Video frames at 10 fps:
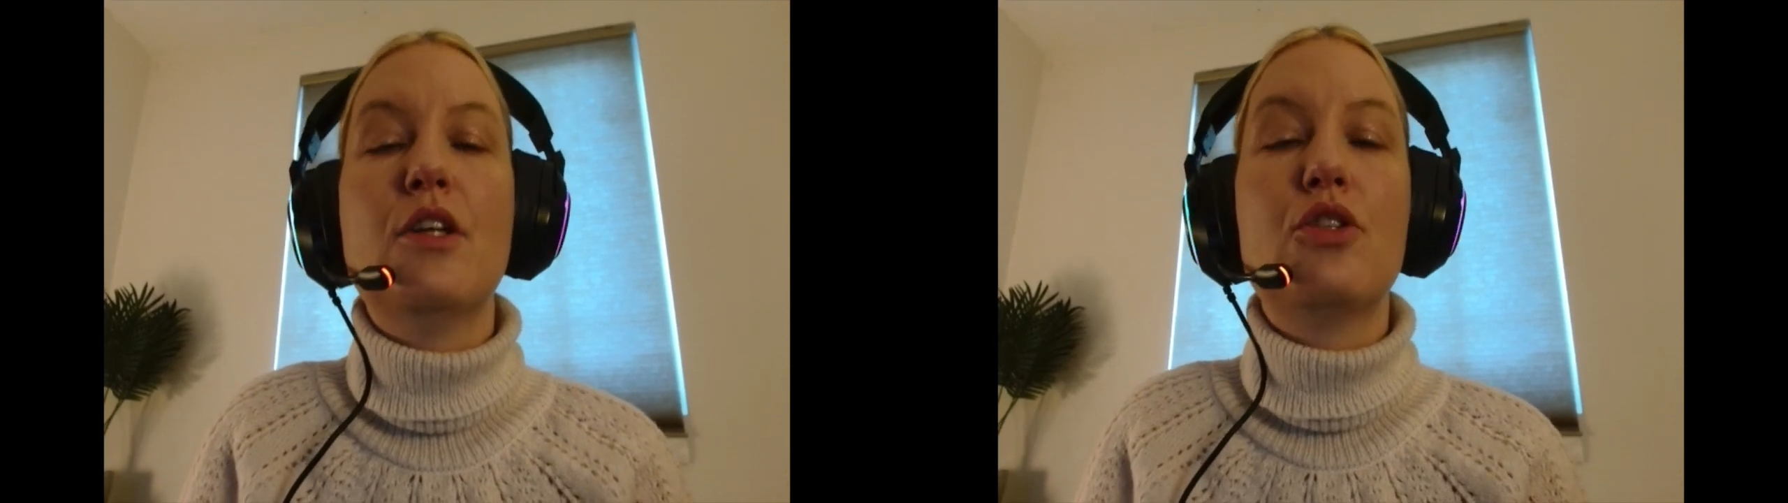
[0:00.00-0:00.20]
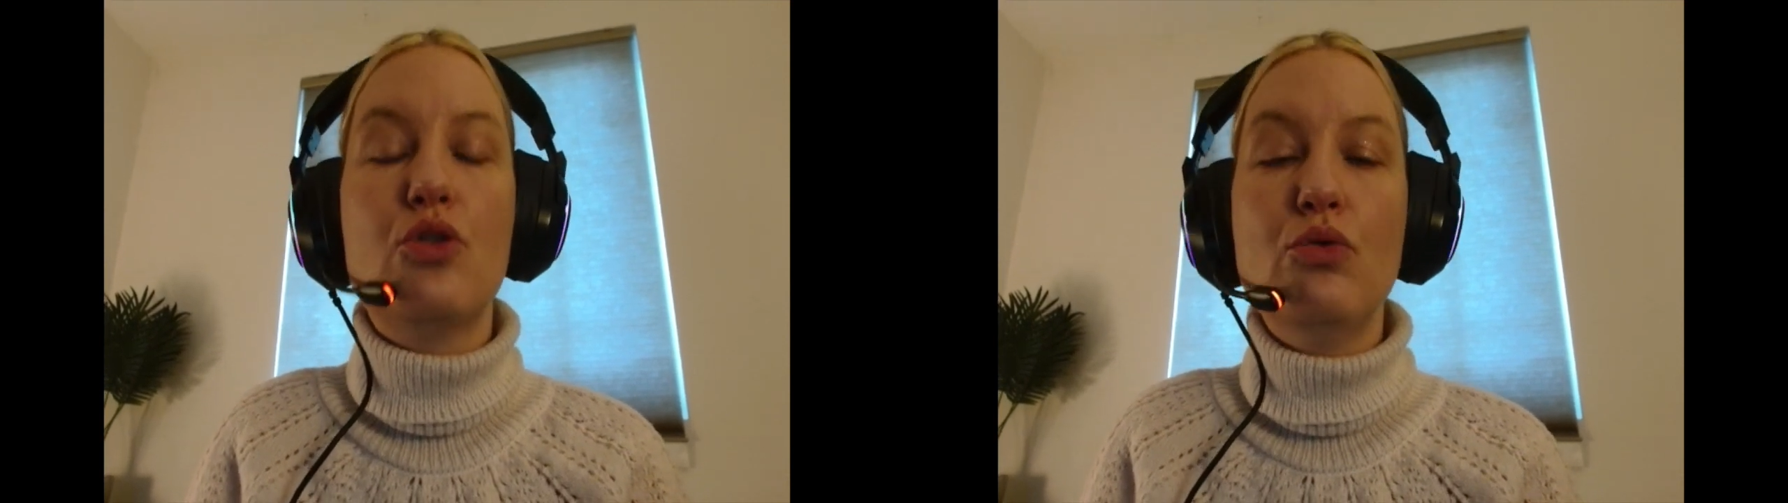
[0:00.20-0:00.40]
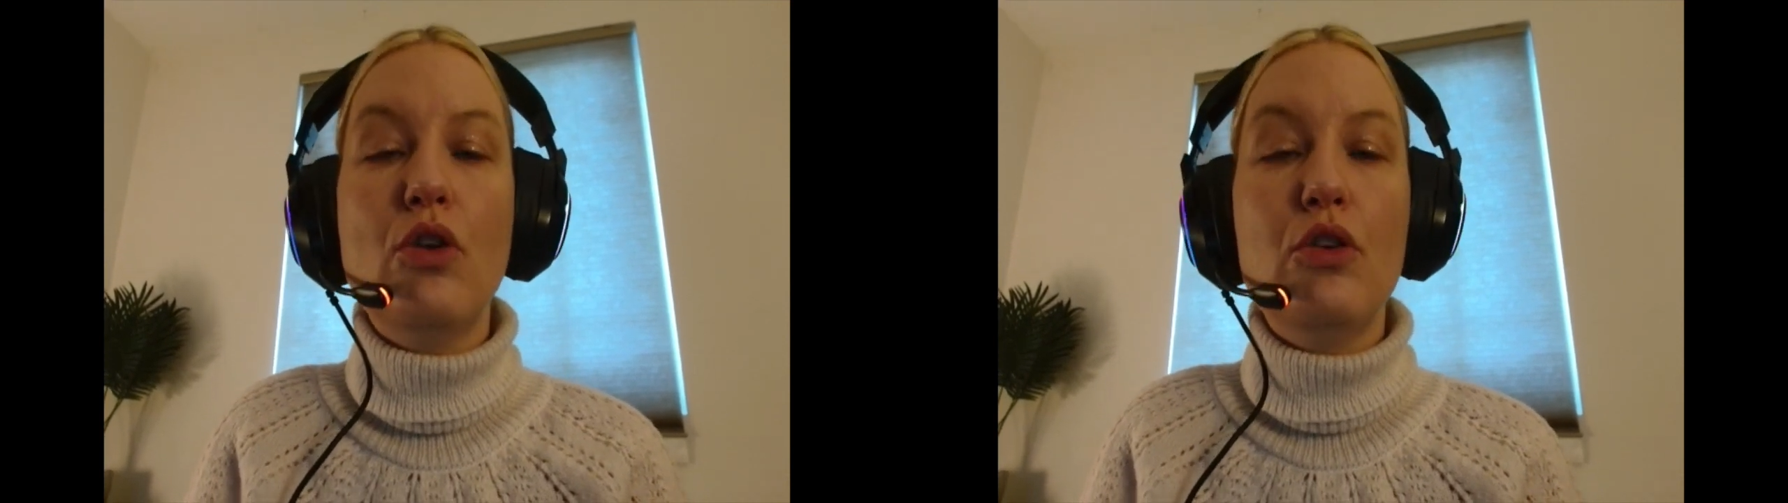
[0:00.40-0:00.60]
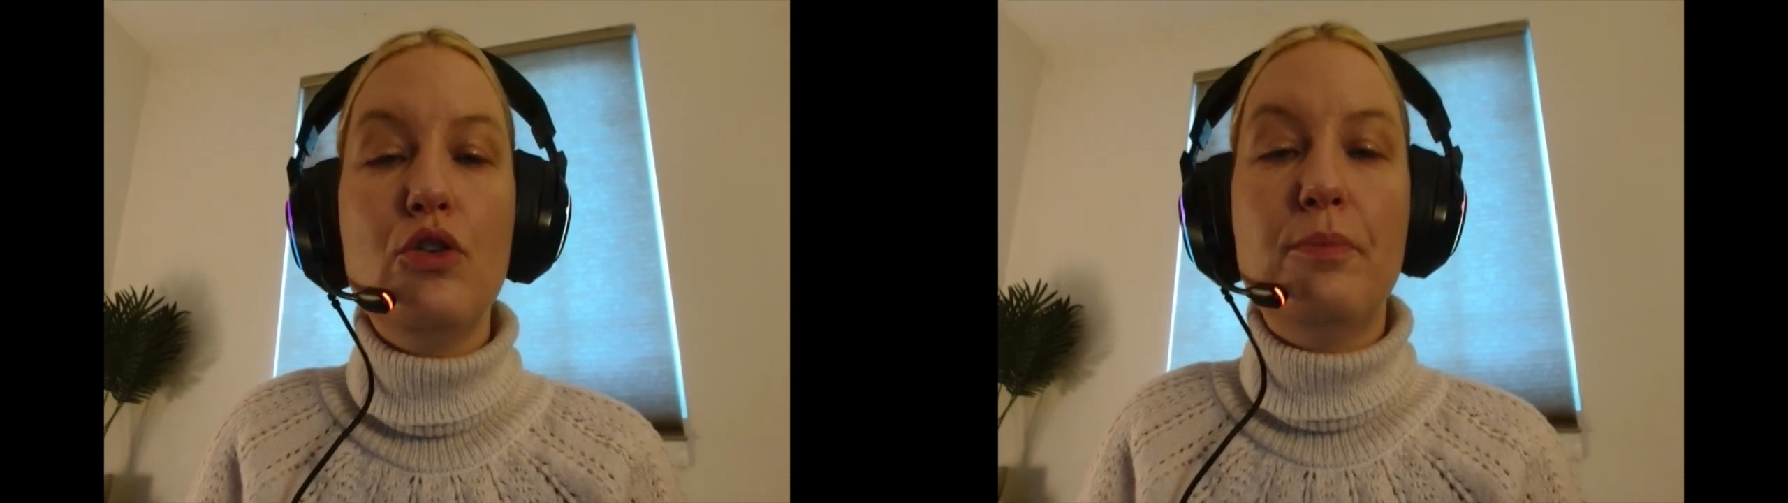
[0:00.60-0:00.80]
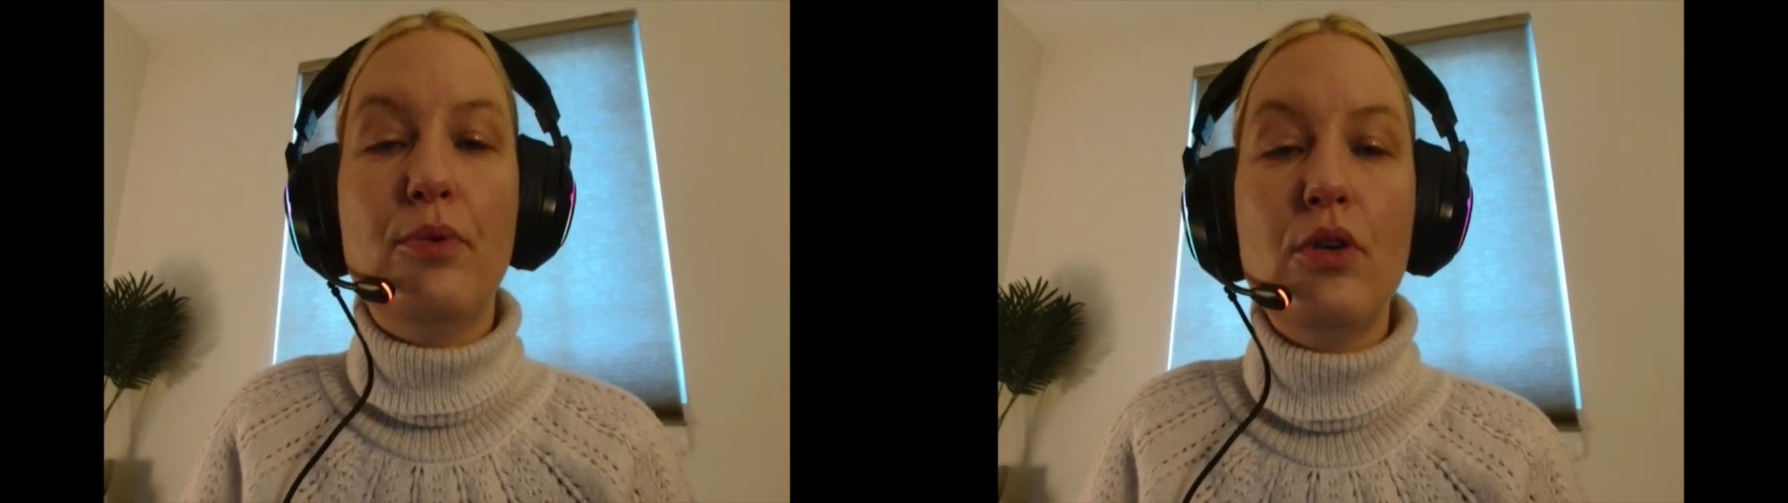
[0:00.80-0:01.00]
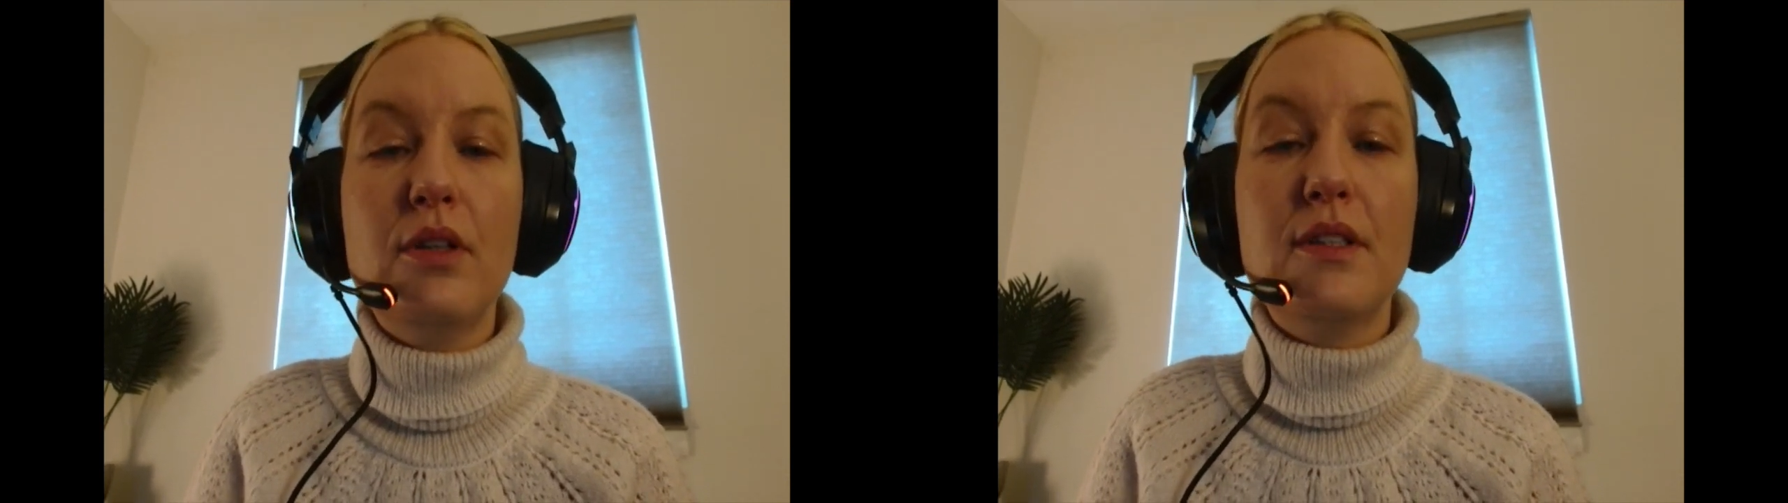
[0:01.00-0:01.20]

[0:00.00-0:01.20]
sooner you book,